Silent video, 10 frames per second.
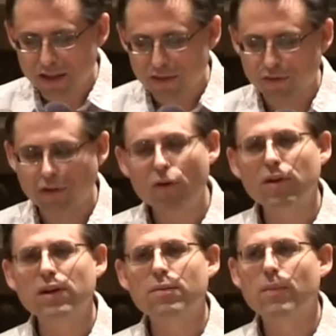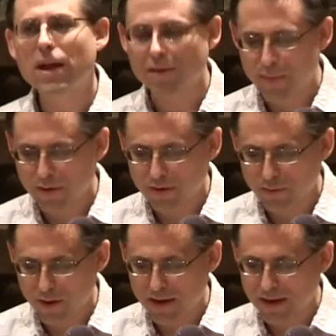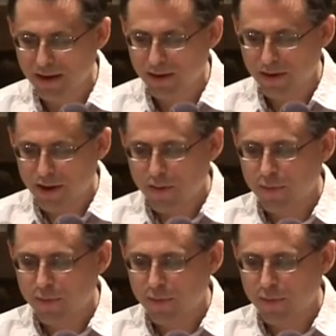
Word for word: the slogan, Make America Great Again,